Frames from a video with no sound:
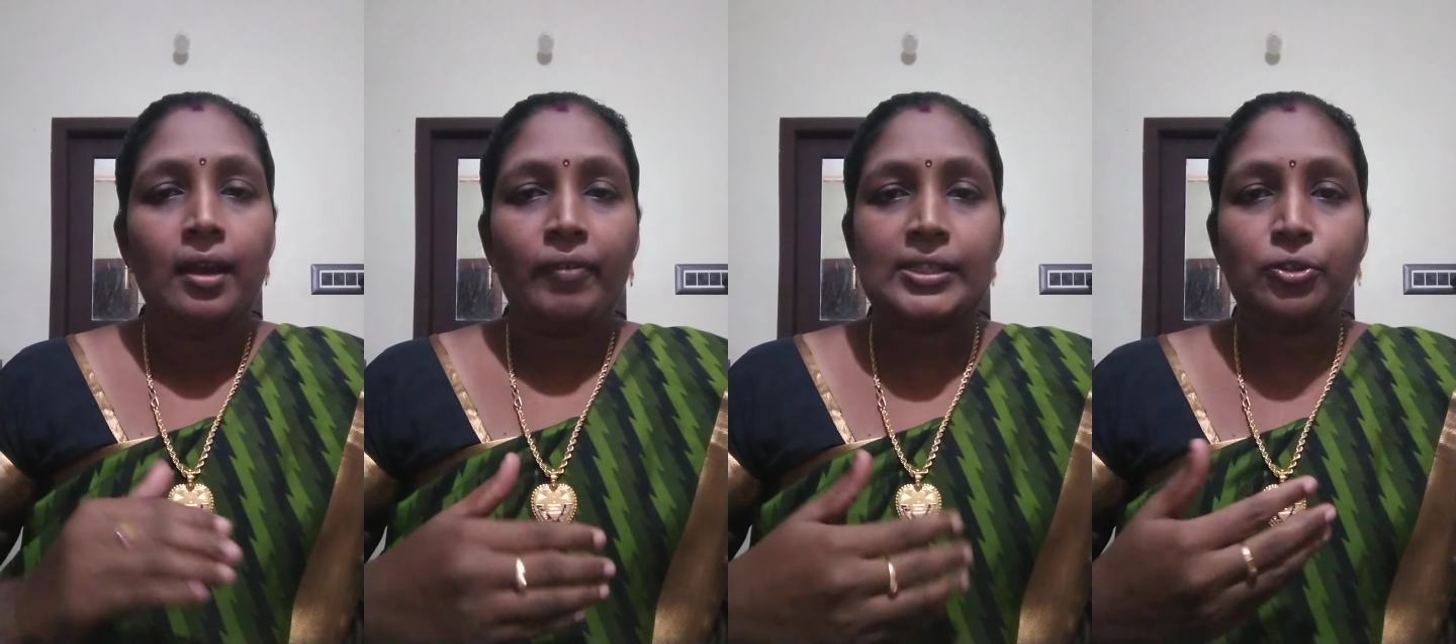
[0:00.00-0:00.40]

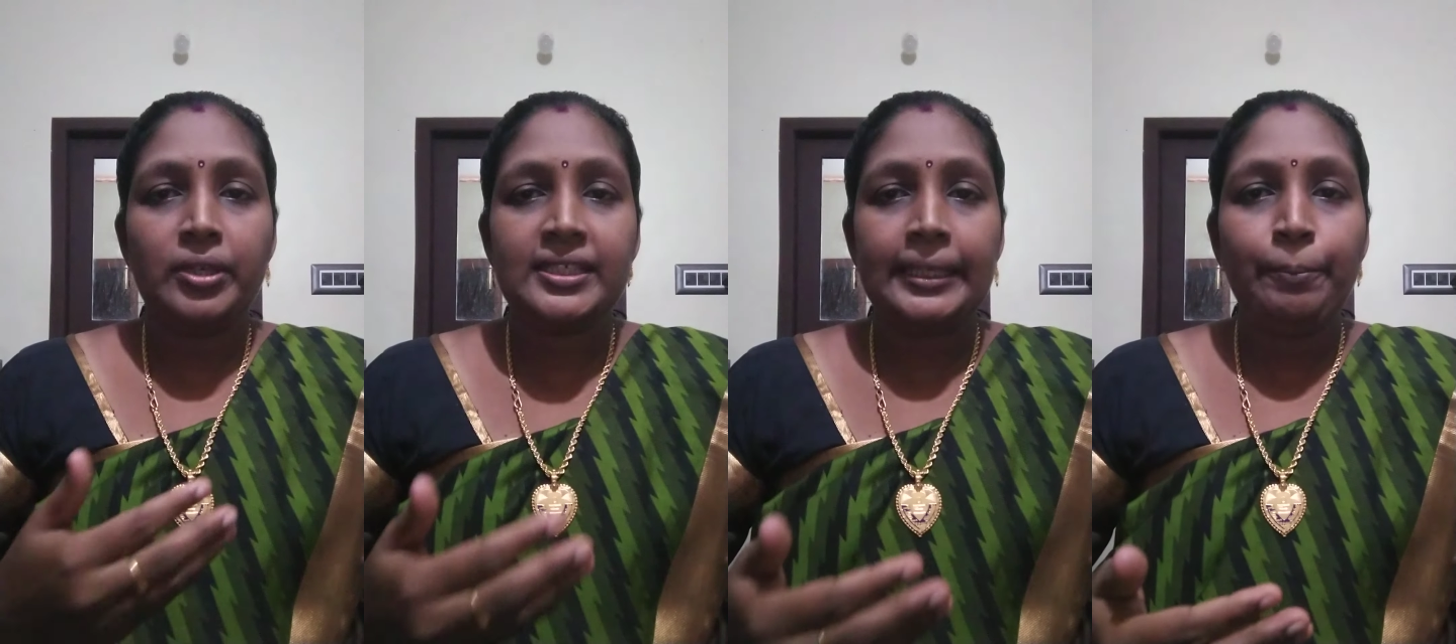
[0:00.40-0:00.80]
First one
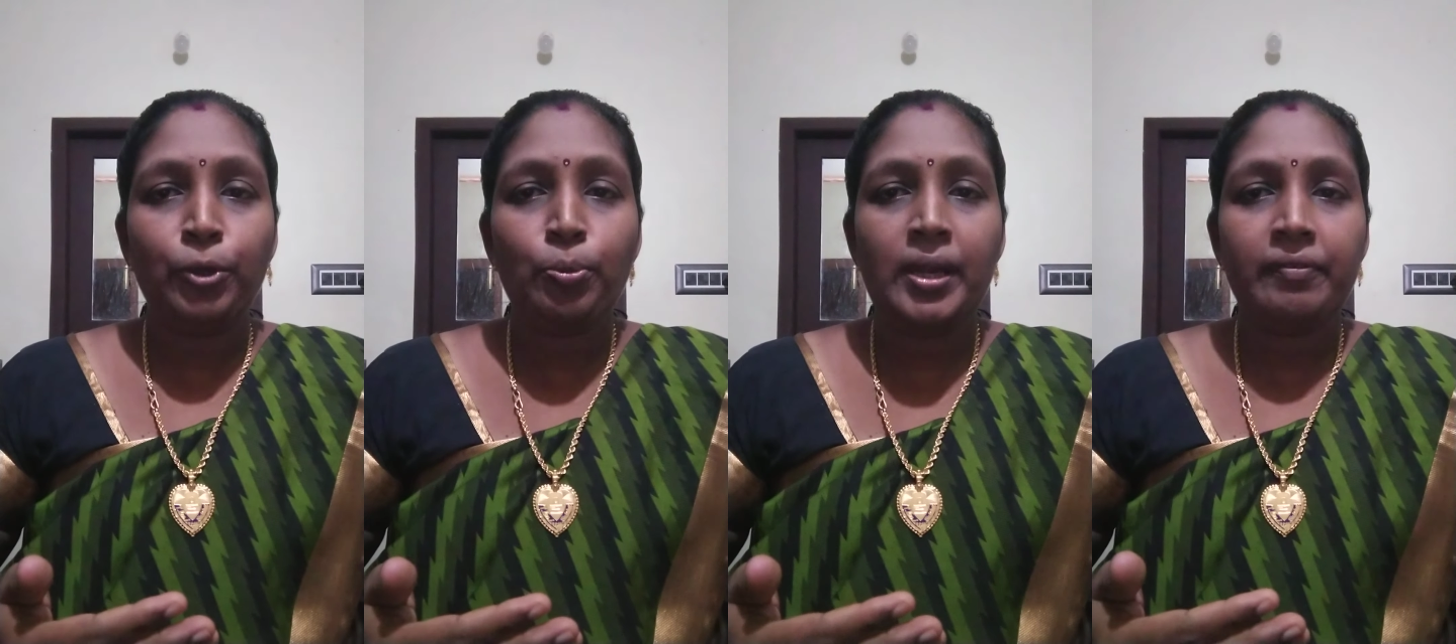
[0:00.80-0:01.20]
is
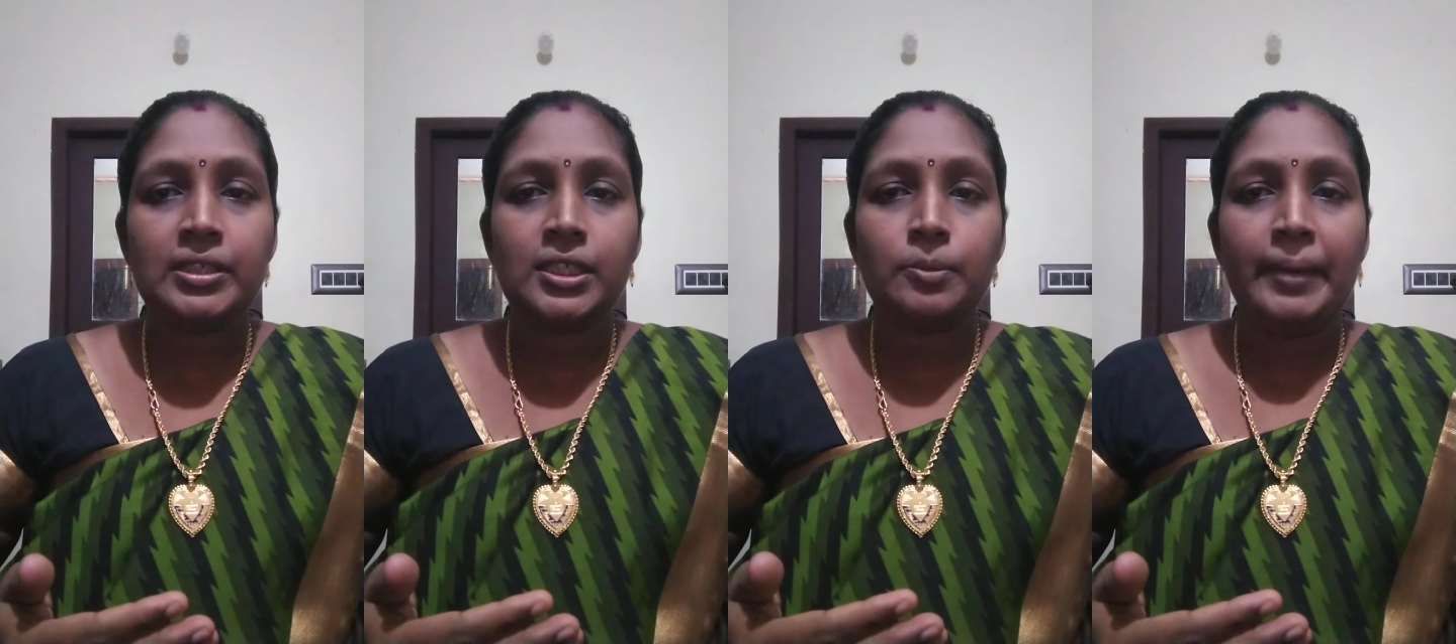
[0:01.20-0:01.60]
improvement,
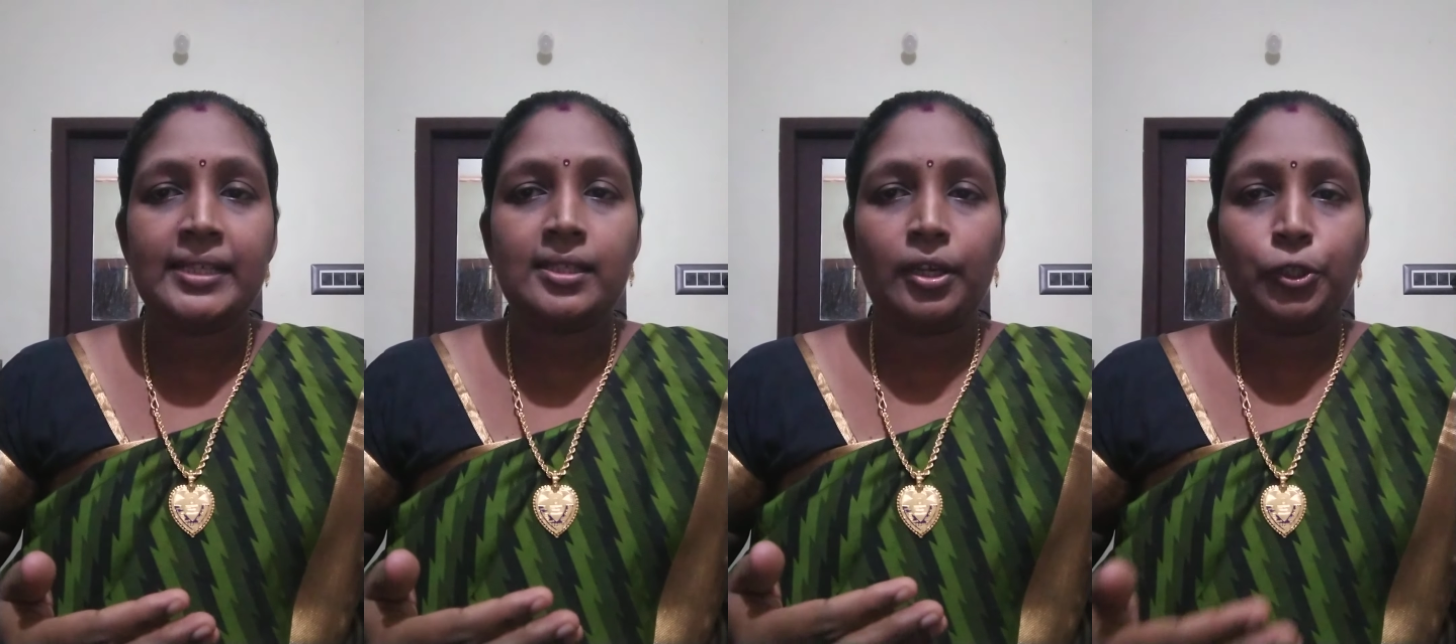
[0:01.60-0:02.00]
which is
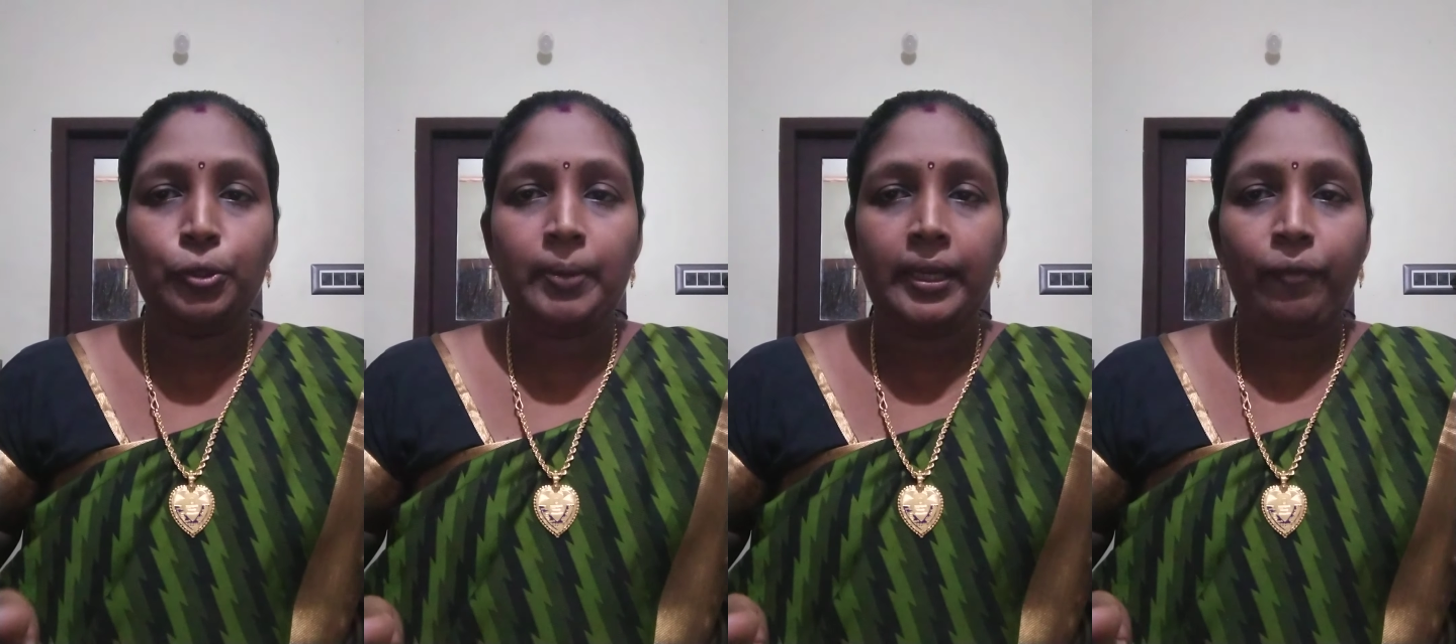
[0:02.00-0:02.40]
based on
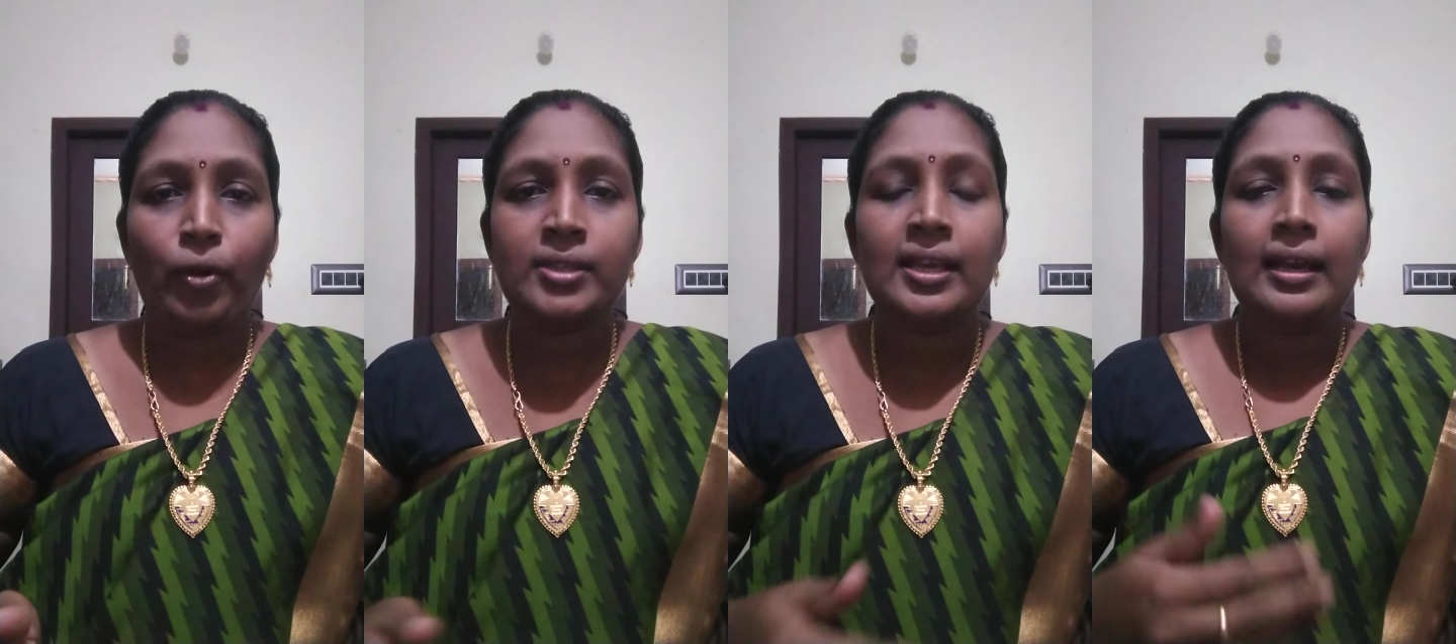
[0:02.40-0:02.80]
human
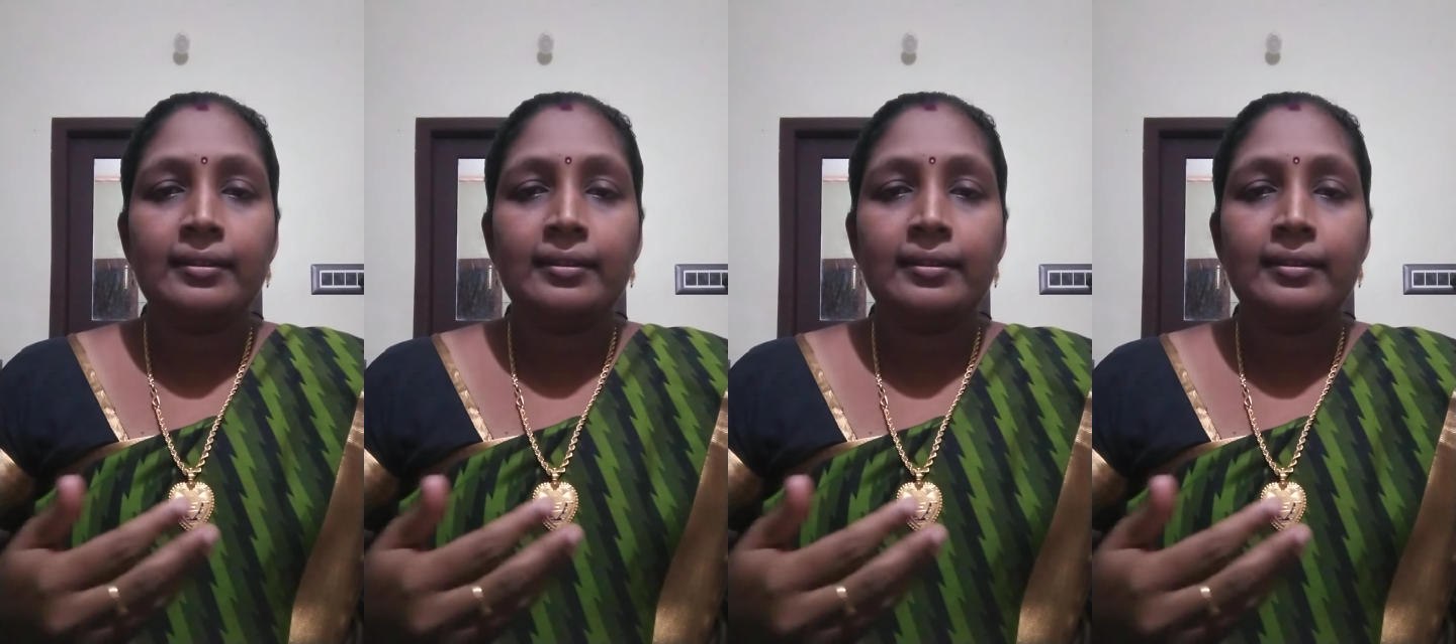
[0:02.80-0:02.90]
efforts.